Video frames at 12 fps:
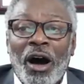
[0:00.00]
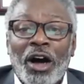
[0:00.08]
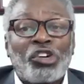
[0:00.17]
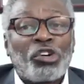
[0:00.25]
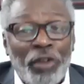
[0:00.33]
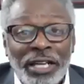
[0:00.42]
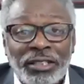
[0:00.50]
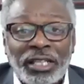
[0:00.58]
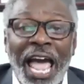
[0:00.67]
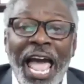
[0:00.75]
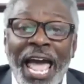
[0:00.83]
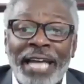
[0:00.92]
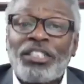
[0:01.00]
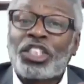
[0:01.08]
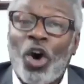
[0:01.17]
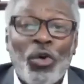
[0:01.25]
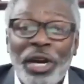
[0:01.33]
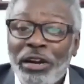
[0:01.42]
Chris and
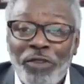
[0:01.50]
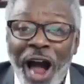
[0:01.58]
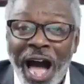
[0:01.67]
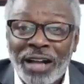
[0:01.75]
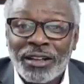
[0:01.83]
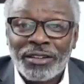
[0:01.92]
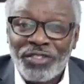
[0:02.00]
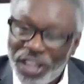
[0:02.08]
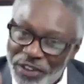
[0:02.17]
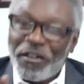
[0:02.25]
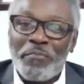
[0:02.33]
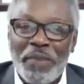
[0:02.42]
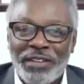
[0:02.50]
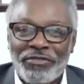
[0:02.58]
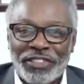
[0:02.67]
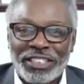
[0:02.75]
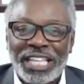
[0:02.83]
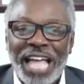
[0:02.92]
Tony Rock. They're from
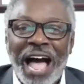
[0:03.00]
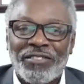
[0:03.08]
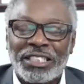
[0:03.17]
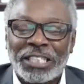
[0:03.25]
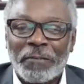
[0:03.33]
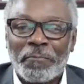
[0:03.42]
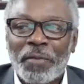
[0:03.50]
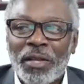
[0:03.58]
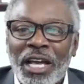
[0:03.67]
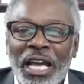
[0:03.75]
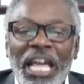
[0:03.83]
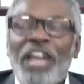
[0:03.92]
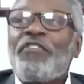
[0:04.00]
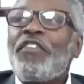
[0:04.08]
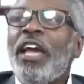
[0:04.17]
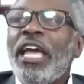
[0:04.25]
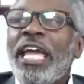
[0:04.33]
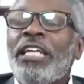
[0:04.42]
Bedford-Stuyvesant. If
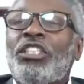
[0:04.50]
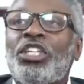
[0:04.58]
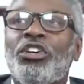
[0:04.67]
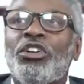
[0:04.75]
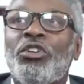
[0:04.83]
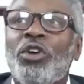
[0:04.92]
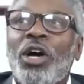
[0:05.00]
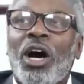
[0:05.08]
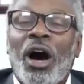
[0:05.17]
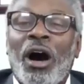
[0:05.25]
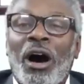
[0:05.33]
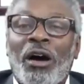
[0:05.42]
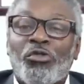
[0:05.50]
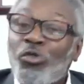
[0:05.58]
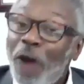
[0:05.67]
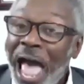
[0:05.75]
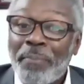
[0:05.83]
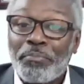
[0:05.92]
you're into
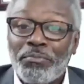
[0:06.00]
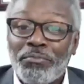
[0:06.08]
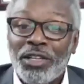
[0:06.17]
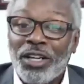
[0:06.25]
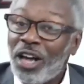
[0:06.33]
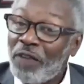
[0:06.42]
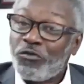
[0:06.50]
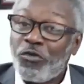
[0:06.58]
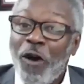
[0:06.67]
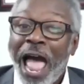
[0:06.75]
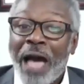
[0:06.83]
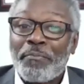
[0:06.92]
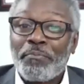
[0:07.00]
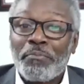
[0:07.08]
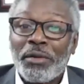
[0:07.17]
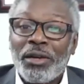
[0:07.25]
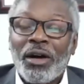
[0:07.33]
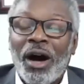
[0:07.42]
rap, you love rap,
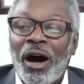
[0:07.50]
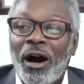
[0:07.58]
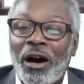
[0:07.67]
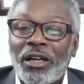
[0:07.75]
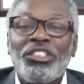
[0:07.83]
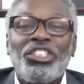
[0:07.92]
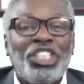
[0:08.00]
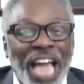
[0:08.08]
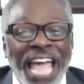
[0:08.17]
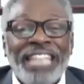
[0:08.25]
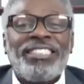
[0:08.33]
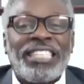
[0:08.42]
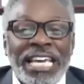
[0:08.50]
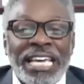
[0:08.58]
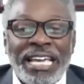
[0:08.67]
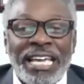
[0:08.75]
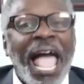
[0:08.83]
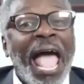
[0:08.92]

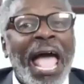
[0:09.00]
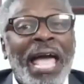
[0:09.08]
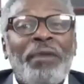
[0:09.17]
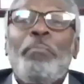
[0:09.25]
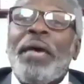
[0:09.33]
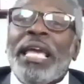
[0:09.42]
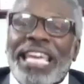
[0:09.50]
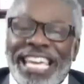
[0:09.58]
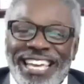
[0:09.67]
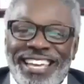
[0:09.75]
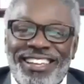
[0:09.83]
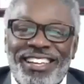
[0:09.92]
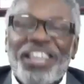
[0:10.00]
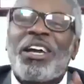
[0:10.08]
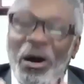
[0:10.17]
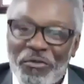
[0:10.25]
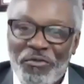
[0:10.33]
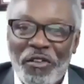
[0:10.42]
Jay-Z and Biggie
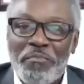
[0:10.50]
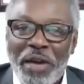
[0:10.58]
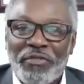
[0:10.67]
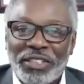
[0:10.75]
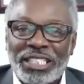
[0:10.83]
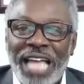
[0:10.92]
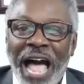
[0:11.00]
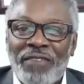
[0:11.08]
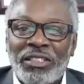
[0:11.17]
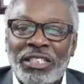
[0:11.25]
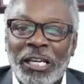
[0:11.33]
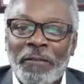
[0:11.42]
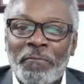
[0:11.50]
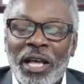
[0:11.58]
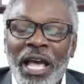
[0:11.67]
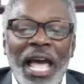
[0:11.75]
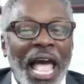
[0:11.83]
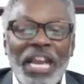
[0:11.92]
come from Bedford-Stuyvesant.
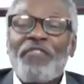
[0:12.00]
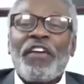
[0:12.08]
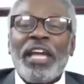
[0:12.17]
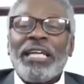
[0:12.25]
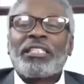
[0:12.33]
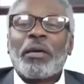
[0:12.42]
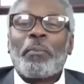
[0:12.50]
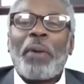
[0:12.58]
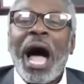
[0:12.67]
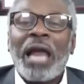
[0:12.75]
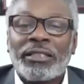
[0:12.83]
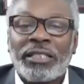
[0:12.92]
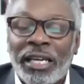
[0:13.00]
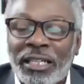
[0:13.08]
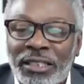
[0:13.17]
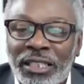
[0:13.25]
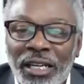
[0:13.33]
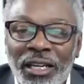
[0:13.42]
And if you're into
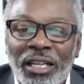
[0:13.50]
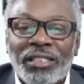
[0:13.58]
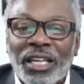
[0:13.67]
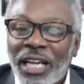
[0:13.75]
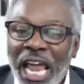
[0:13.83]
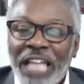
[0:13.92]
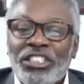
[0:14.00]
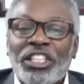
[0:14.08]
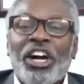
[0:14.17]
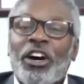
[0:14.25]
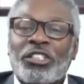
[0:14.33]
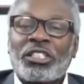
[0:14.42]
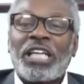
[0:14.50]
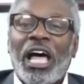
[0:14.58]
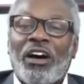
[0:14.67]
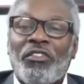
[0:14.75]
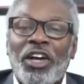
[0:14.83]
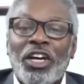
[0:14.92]
politics, the legend
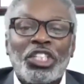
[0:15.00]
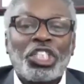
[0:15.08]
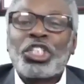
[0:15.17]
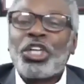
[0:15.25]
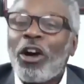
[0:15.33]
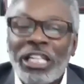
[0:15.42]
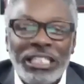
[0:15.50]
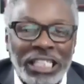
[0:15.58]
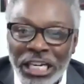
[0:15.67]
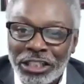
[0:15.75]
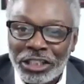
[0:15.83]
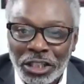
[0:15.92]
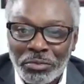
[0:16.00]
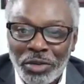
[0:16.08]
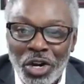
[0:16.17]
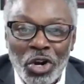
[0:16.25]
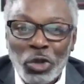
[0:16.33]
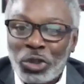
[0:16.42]
herself, Shirley Chisholm,
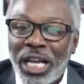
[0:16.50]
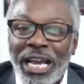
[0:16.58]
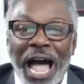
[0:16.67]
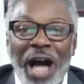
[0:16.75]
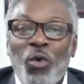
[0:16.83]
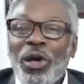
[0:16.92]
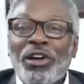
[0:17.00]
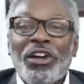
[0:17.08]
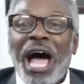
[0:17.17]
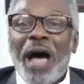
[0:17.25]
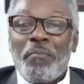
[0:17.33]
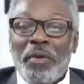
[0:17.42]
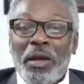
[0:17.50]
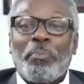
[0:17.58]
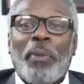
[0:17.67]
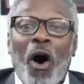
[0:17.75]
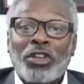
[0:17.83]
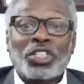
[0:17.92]
who said, I will not be
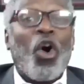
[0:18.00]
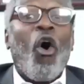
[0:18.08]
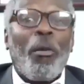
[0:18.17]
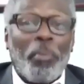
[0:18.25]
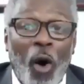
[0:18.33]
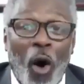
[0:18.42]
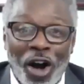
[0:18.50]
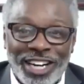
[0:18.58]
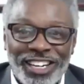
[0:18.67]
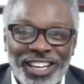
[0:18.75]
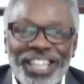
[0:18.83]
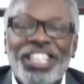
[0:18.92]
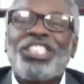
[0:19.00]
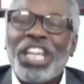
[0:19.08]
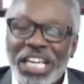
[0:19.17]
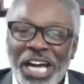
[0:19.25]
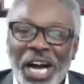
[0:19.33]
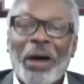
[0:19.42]
boss or boy.
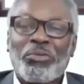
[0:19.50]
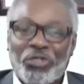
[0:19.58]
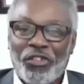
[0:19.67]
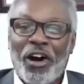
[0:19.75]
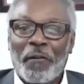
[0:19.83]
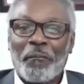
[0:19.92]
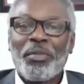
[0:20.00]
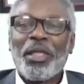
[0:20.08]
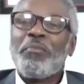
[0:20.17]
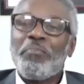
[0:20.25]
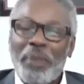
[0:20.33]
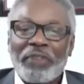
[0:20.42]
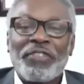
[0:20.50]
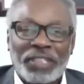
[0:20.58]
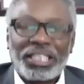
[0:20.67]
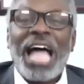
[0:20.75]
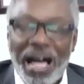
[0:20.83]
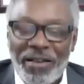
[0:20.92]
She comes from
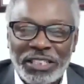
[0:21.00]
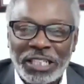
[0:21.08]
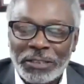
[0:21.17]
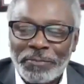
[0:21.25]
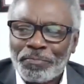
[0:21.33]
Bedford-Stuyvesant.